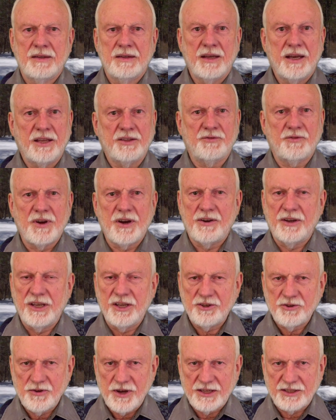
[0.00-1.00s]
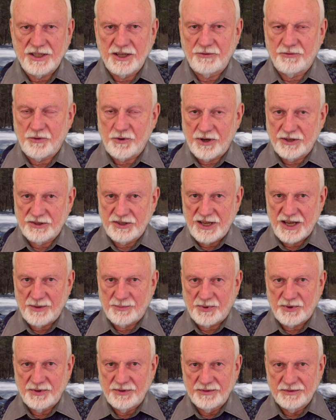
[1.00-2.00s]
It's very interesting, for
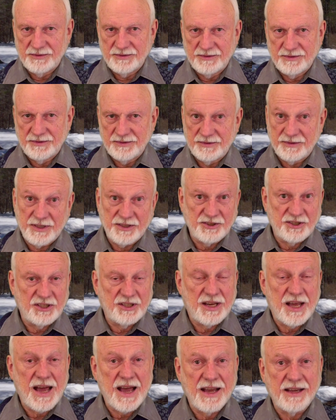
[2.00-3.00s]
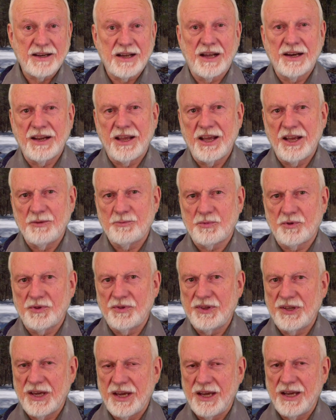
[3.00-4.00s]
example, that she died on April
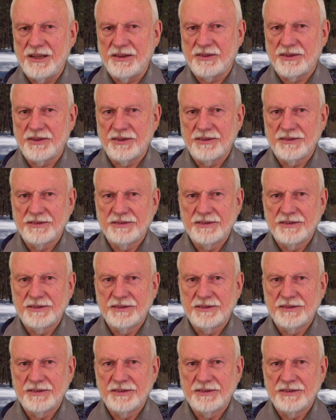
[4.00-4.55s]
the 8th.